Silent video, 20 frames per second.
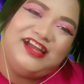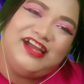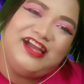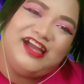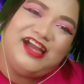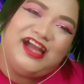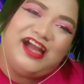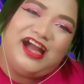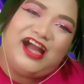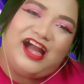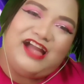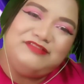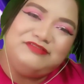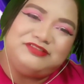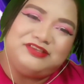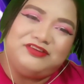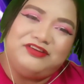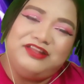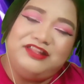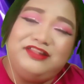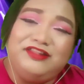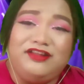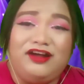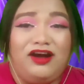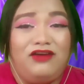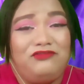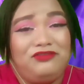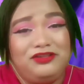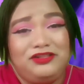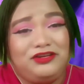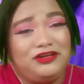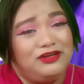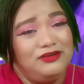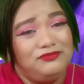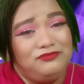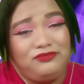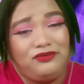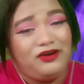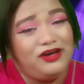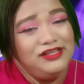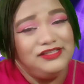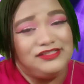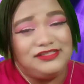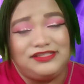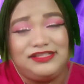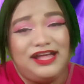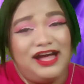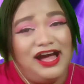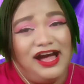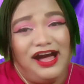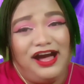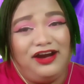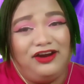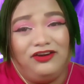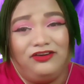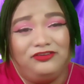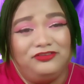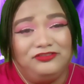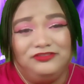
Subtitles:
I'm so in love with her voice now.